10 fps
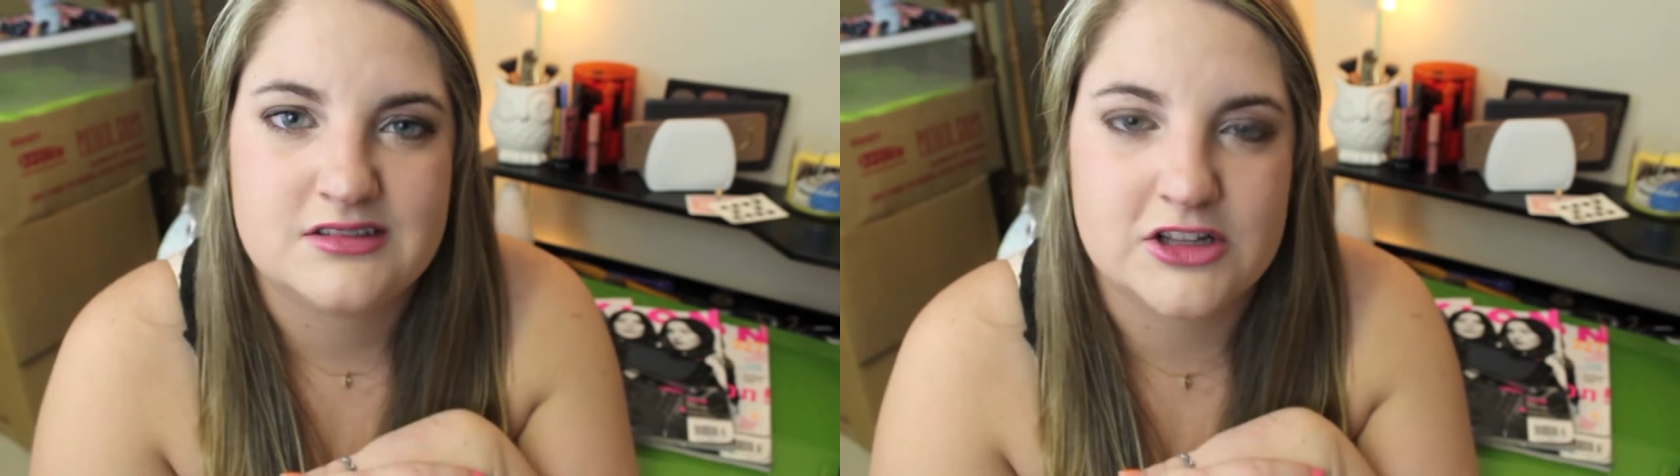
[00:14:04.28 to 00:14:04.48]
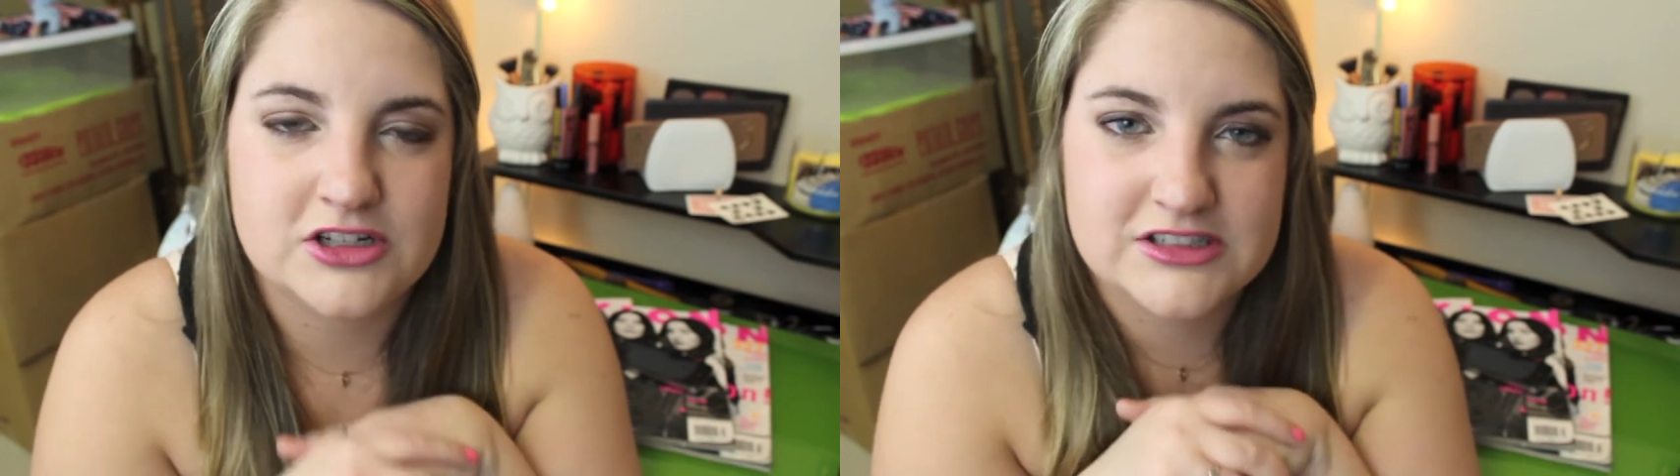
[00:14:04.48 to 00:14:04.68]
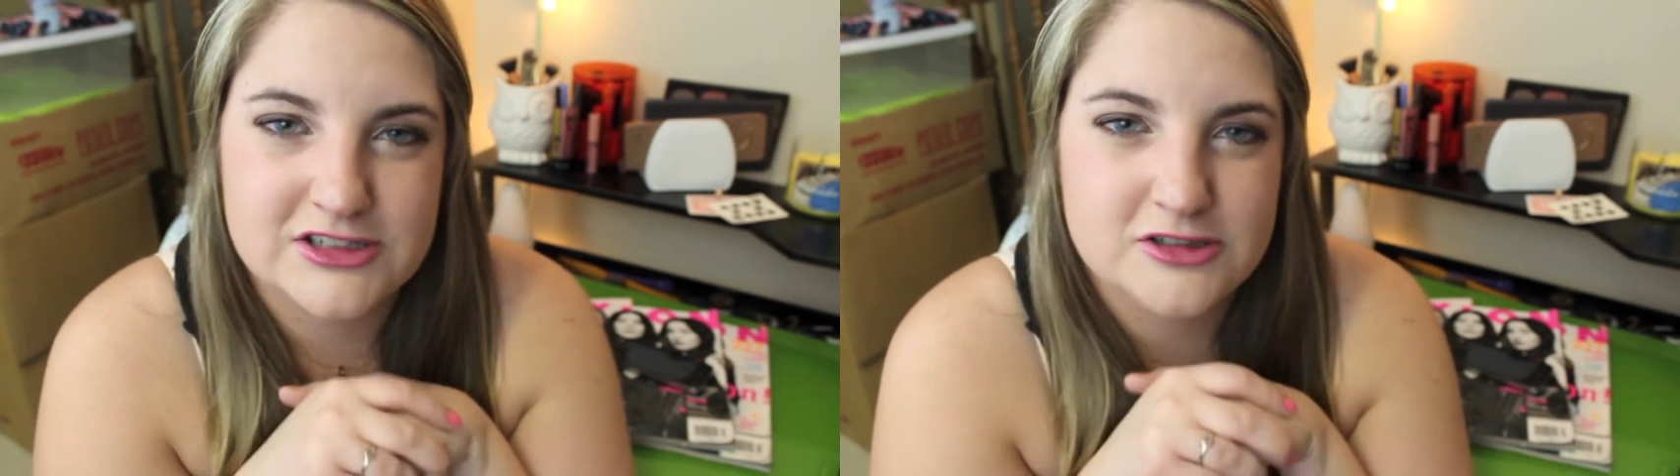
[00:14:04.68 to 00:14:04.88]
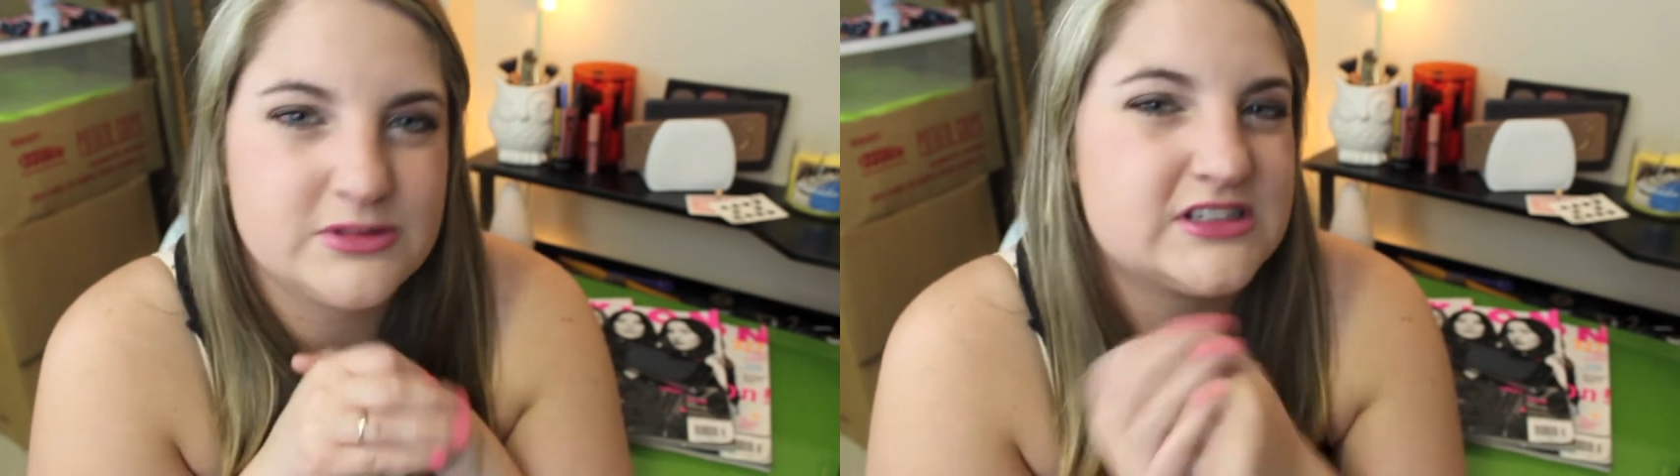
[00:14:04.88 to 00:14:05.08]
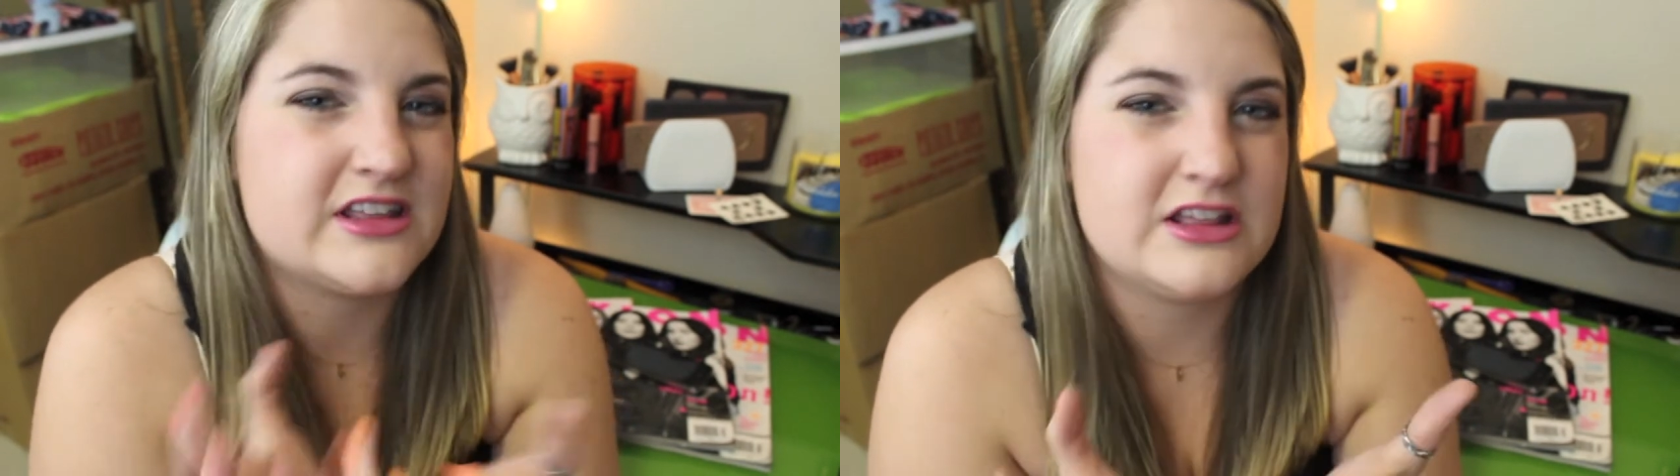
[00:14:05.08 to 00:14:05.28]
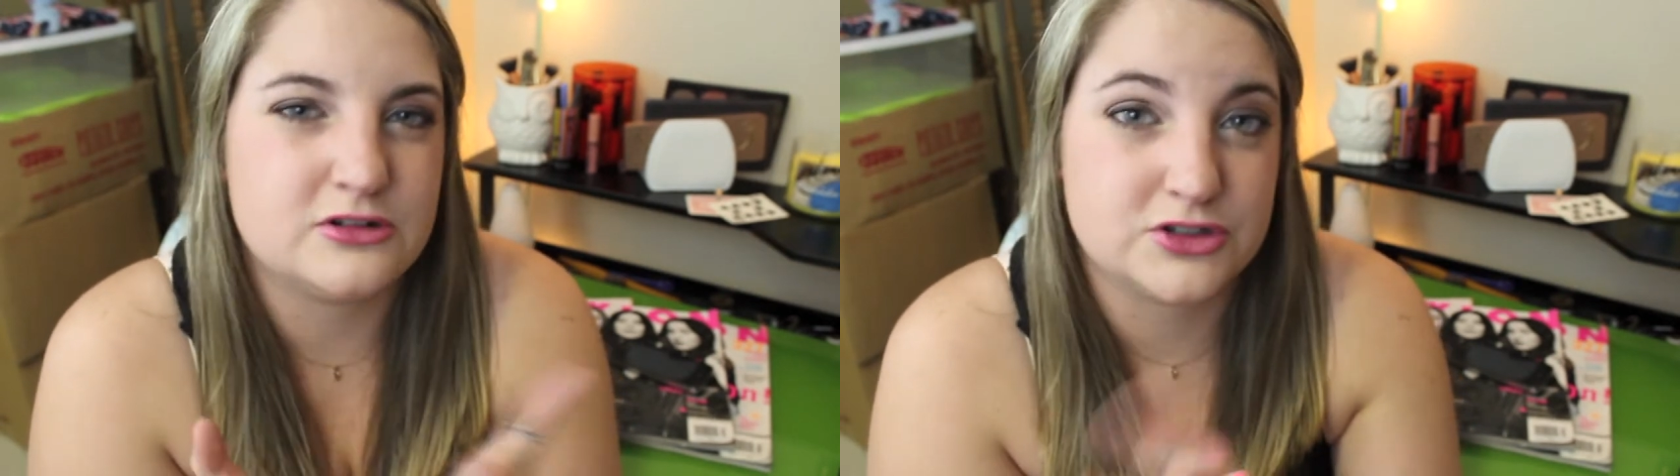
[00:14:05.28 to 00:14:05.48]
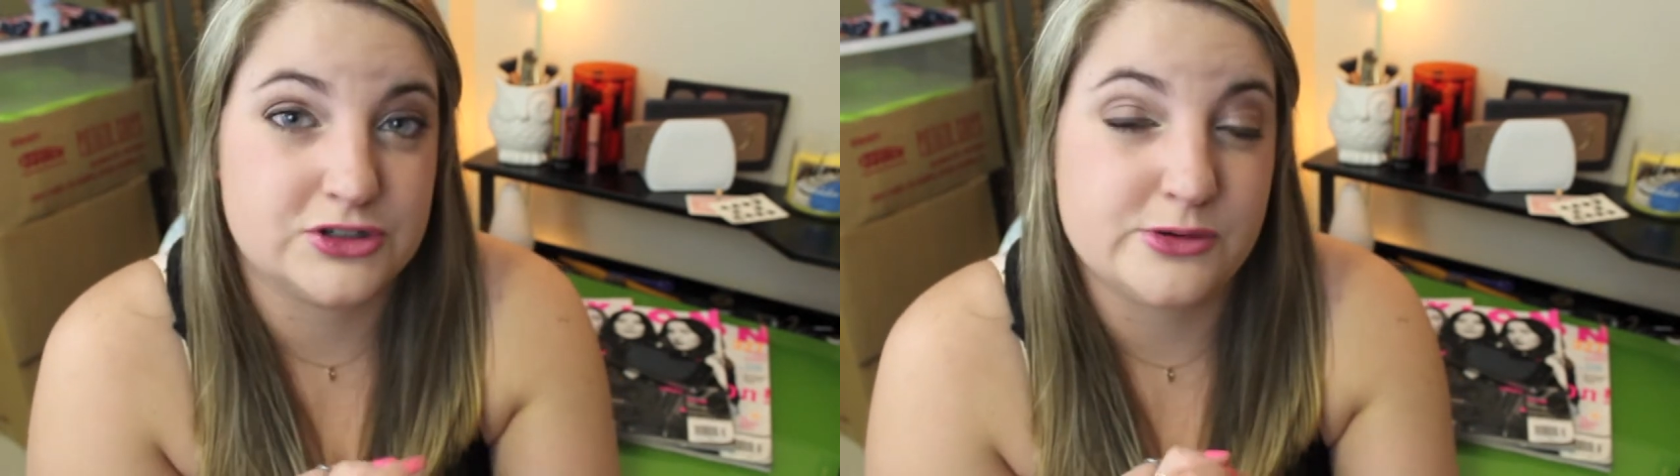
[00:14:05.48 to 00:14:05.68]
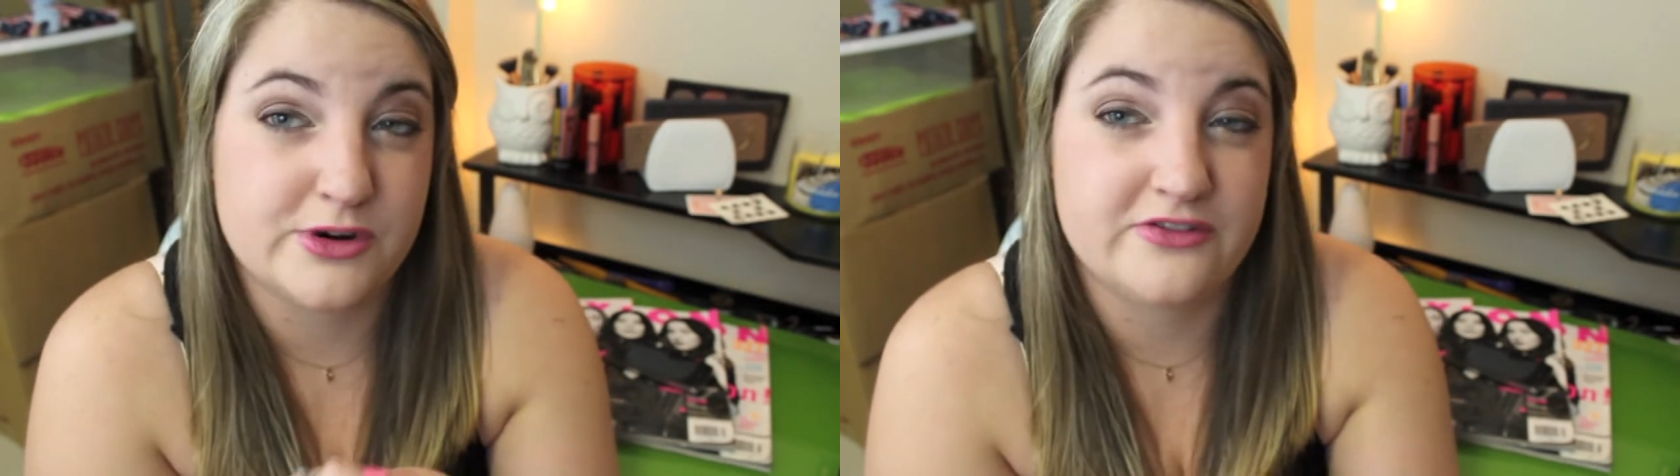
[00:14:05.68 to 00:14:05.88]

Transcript: looks to do because I think those are super